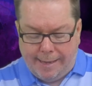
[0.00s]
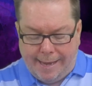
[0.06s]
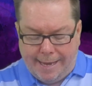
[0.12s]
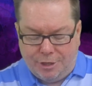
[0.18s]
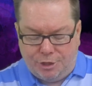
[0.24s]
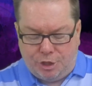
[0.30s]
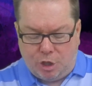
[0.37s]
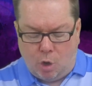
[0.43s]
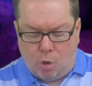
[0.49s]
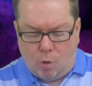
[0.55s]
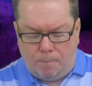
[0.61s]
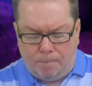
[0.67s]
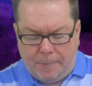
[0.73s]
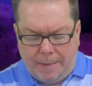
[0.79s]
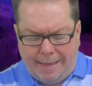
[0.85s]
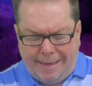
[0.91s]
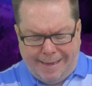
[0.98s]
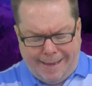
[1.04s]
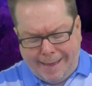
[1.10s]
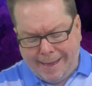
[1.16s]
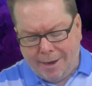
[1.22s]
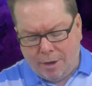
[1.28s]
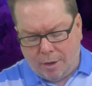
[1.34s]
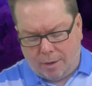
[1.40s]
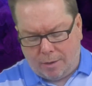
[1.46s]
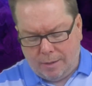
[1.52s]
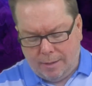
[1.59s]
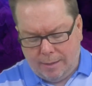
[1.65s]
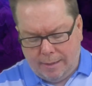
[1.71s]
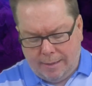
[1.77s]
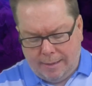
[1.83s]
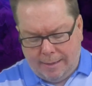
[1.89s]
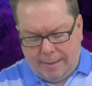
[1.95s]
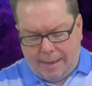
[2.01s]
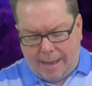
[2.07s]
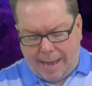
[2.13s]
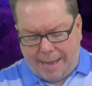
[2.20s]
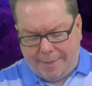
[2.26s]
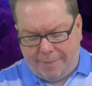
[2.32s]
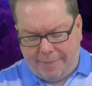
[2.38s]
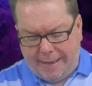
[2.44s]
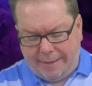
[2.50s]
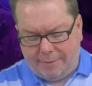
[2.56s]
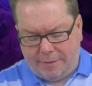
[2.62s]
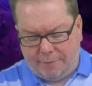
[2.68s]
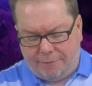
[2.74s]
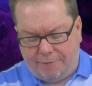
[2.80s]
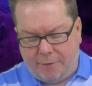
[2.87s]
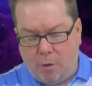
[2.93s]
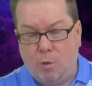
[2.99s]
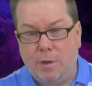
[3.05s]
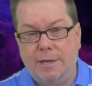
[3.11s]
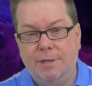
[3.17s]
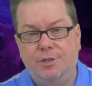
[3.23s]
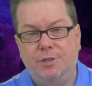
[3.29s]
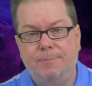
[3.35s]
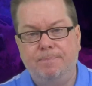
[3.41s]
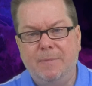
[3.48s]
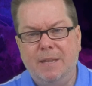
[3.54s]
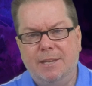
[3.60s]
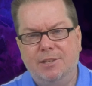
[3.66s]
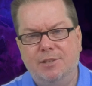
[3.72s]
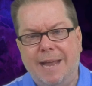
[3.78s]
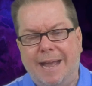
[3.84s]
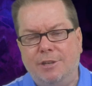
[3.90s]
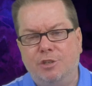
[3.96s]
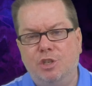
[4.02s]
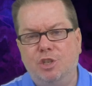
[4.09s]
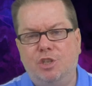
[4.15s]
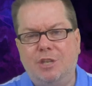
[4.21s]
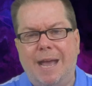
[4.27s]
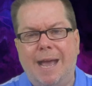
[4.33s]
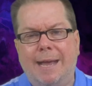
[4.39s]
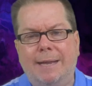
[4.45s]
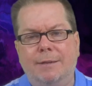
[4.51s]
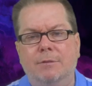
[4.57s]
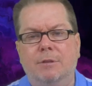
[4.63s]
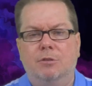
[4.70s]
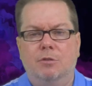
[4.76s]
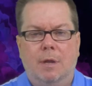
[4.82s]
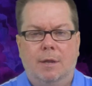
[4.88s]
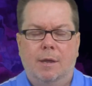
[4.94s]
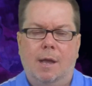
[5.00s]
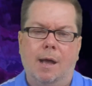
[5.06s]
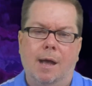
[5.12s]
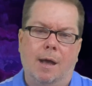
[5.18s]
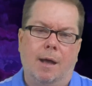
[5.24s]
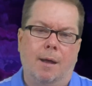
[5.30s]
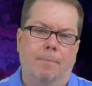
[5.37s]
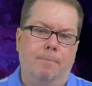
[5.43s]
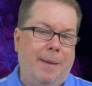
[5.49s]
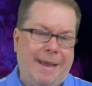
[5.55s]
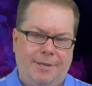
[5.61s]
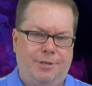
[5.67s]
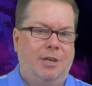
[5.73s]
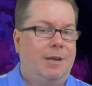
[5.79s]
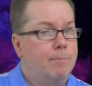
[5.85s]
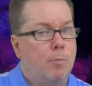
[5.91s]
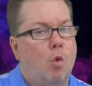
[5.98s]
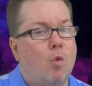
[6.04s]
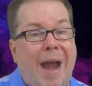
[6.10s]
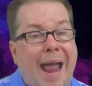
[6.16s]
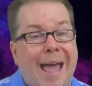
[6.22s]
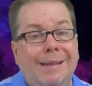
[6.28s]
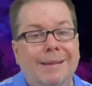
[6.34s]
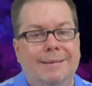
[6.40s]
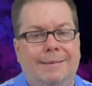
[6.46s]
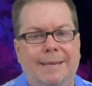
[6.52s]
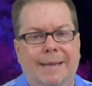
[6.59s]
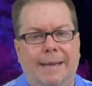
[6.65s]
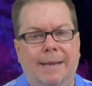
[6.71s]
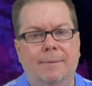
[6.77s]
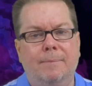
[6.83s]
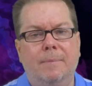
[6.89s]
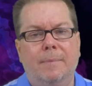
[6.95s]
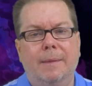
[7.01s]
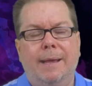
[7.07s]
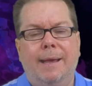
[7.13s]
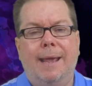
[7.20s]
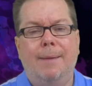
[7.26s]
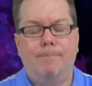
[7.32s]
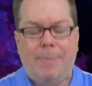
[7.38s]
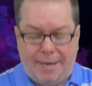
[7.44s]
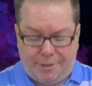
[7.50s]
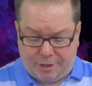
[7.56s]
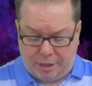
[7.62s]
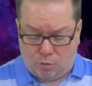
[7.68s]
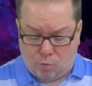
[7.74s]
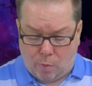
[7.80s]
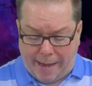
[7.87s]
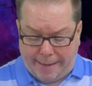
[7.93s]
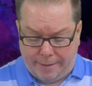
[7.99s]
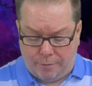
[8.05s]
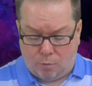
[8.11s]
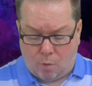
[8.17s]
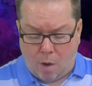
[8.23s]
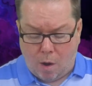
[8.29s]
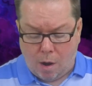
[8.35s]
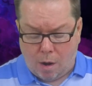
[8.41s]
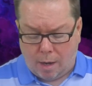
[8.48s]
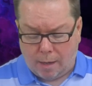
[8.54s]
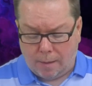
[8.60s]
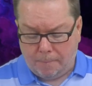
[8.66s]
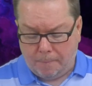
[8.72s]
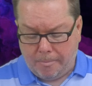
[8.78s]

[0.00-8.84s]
And so here, I think the focus is not just on uh, basic morality and basic right and wrong,